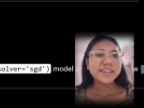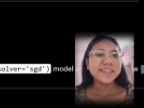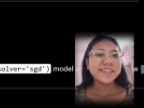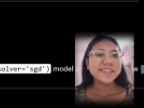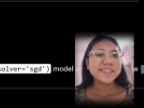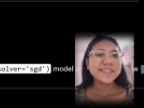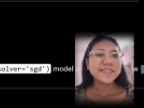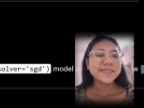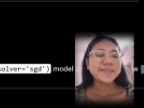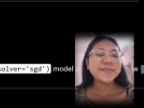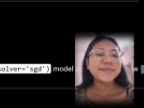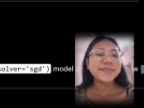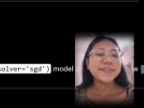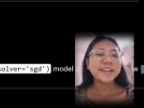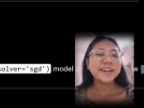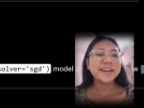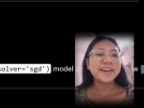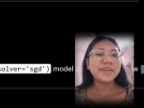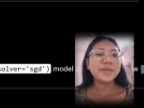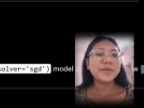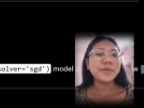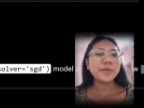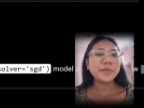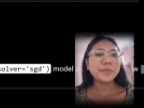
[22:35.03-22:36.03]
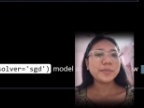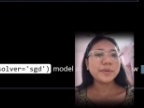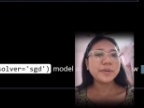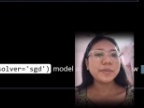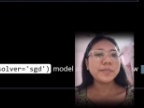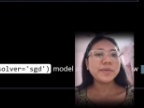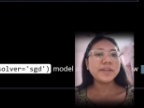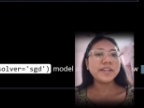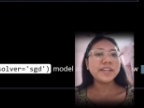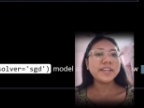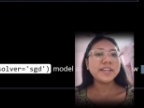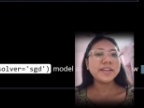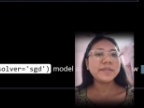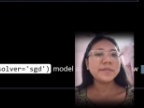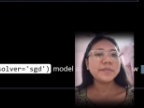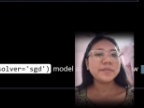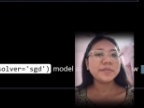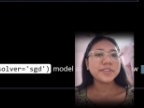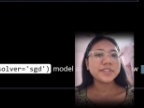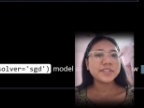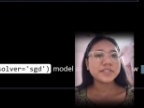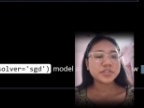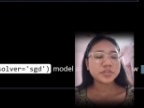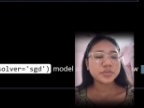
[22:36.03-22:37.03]
So yeah, OBB
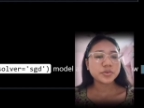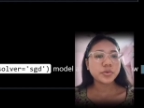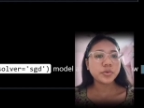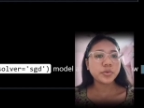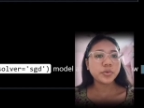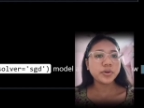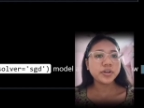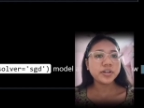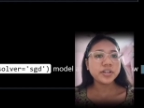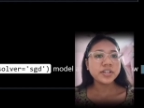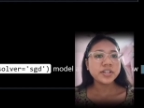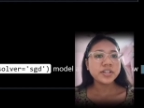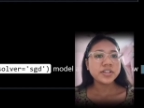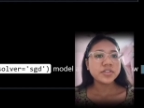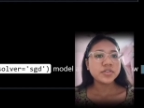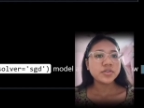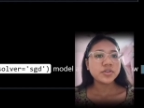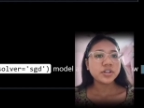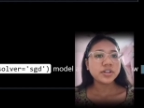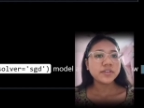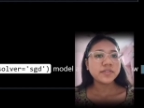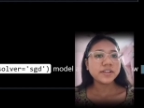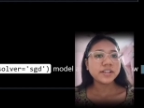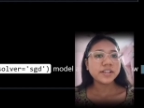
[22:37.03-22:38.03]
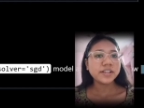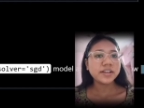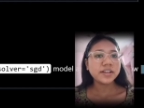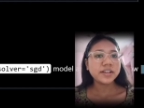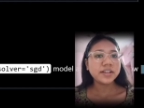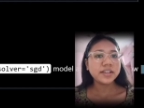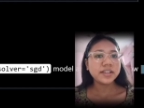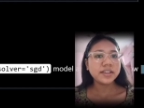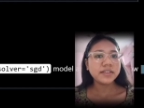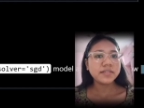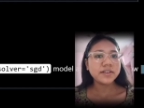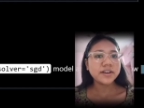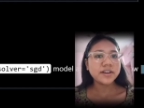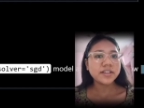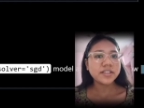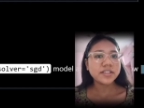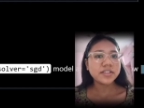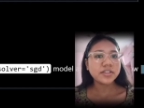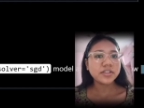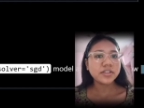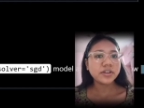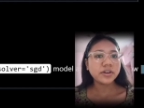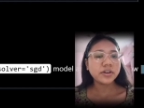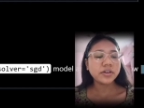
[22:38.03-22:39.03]
score. So it will give
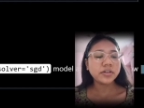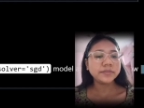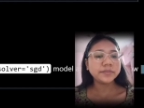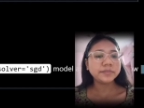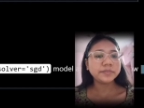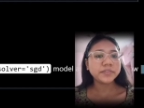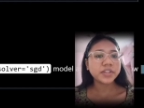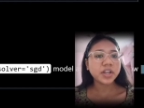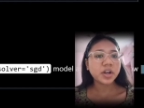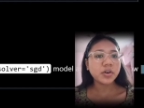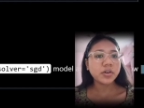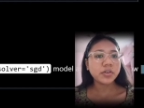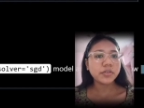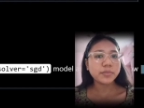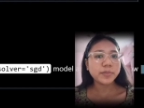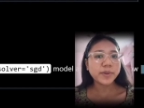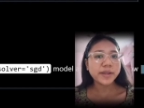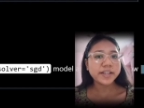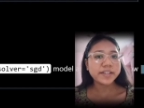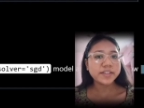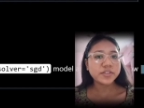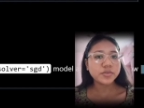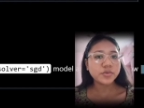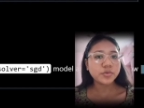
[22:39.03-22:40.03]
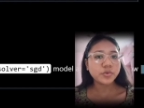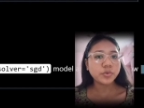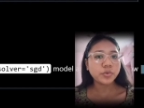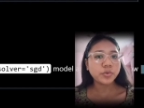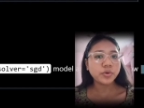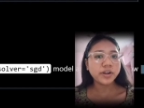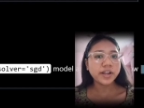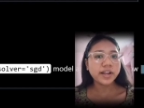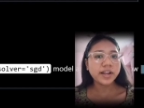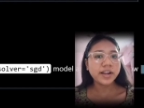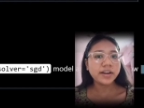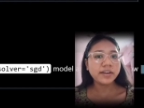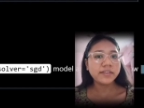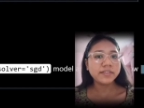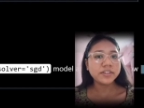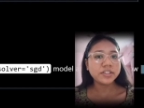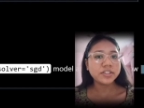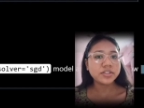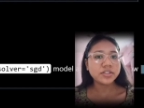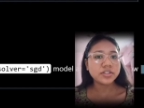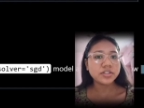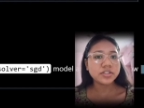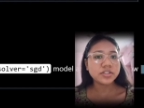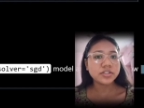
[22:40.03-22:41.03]
us the out of bag score, and
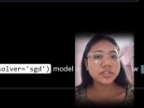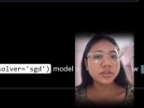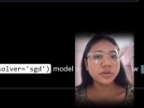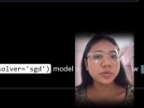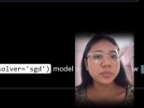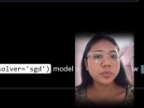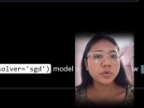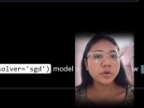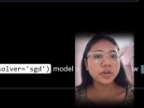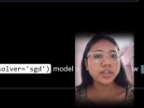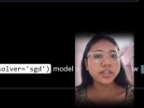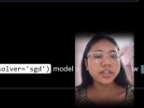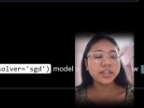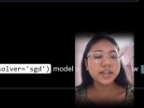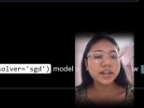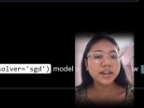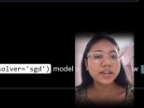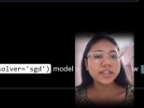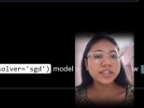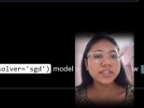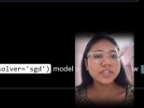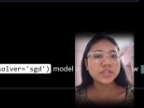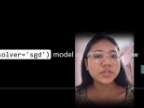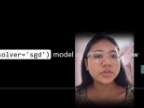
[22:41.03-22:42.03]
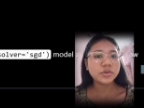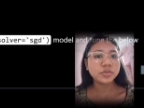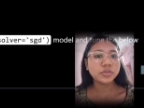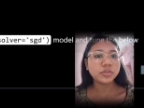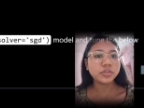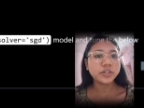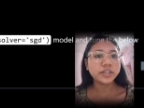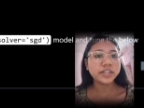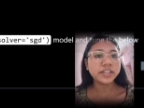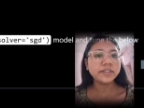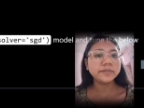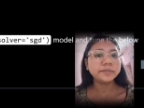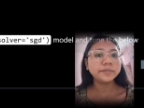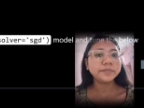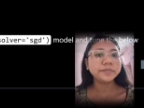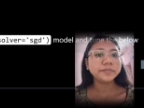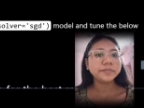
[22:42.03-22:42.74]
which is 0.903.